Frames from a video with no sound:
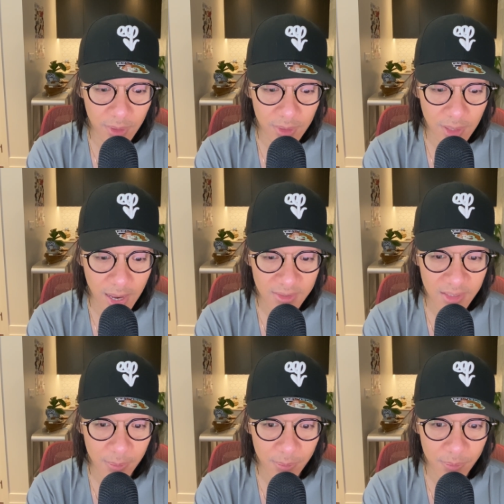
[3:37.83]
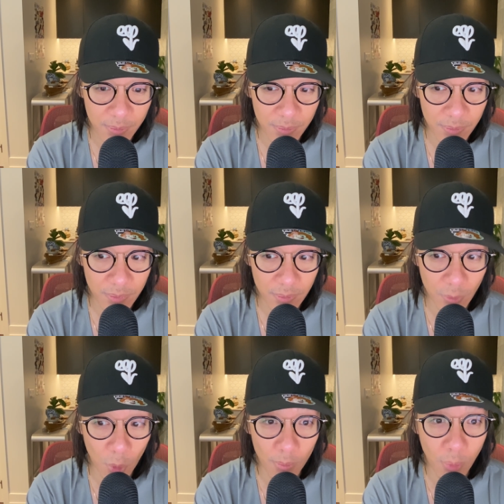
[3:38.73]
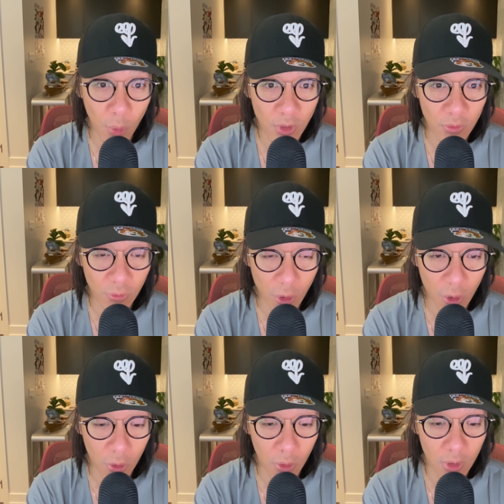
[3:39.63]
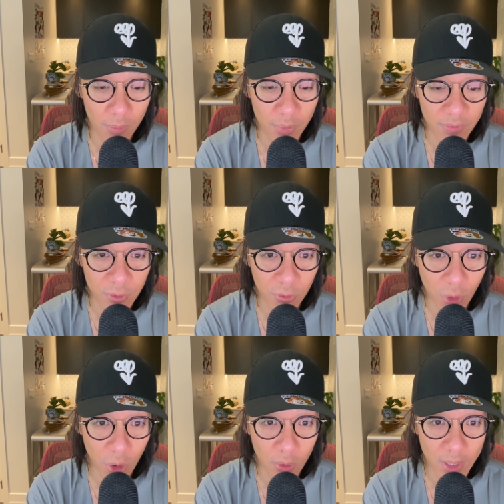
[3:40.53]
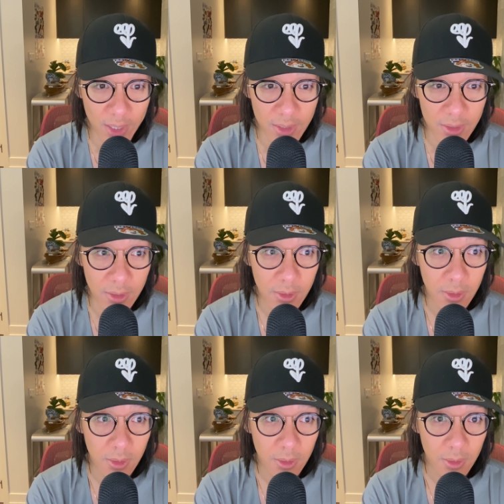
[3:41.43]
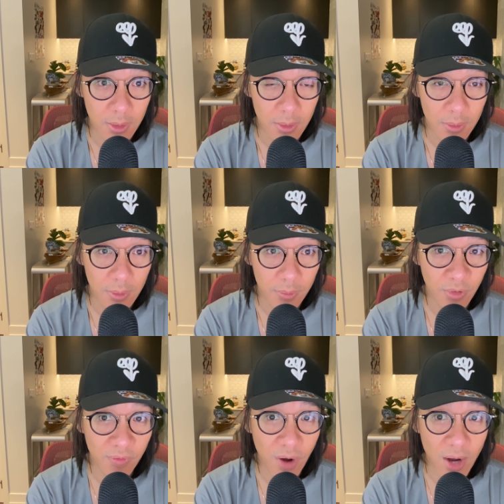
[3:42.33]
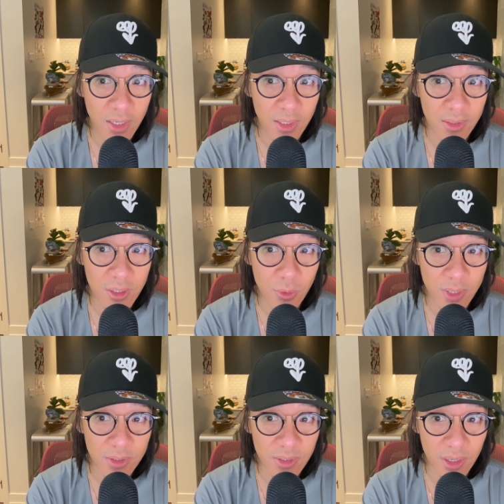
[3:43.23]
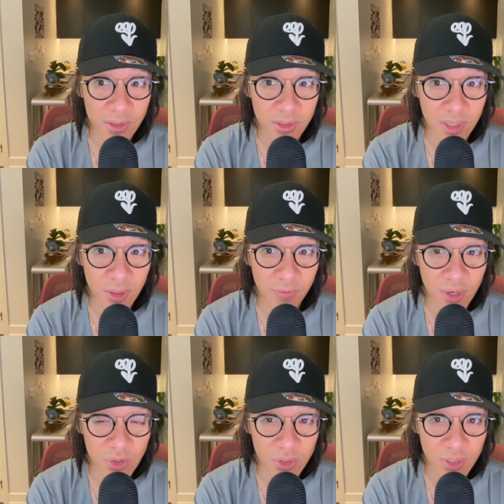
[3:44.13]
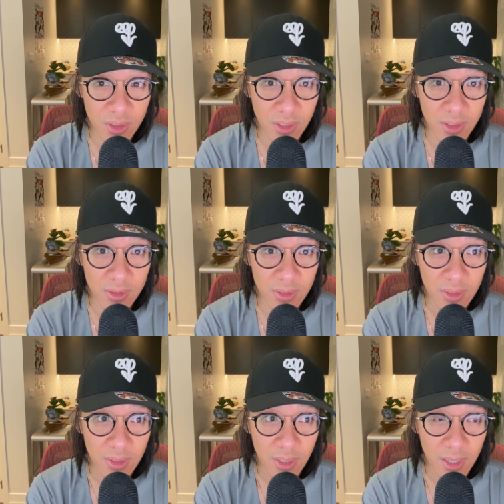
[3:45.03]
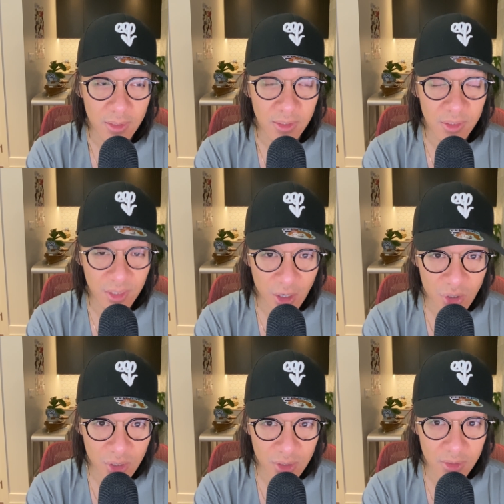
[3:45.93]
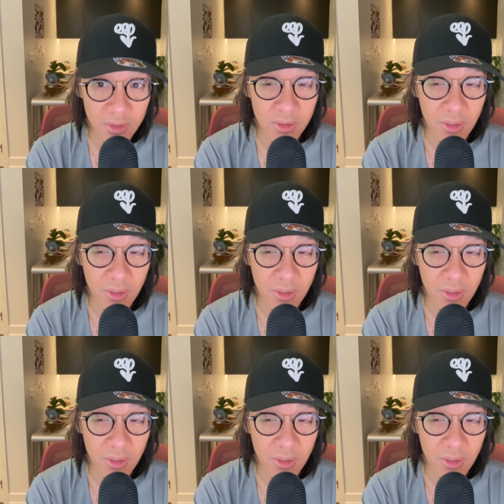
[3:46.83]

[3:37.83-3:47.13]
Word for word: has a more important role or a pivotal role in providing new insights and innovation and and and discussions